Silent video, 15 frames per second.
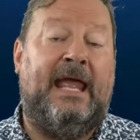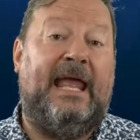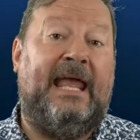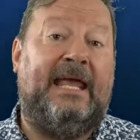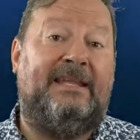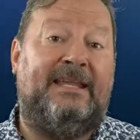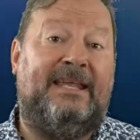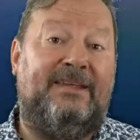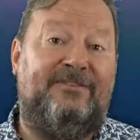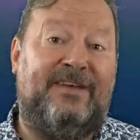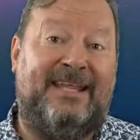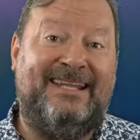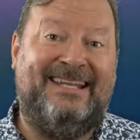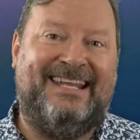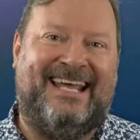And
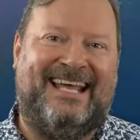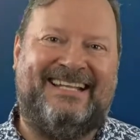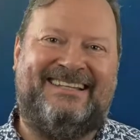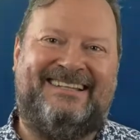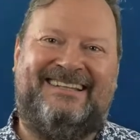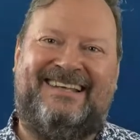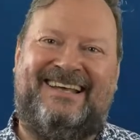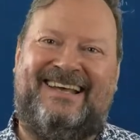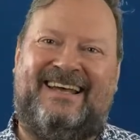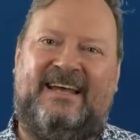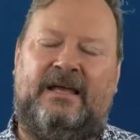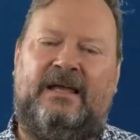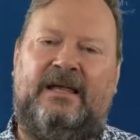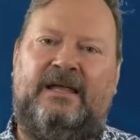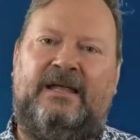given that uh,
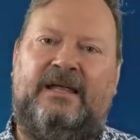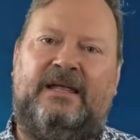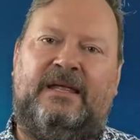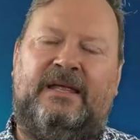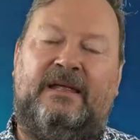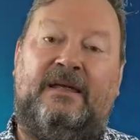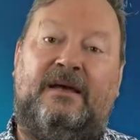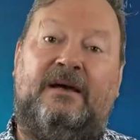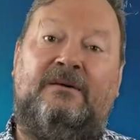eh,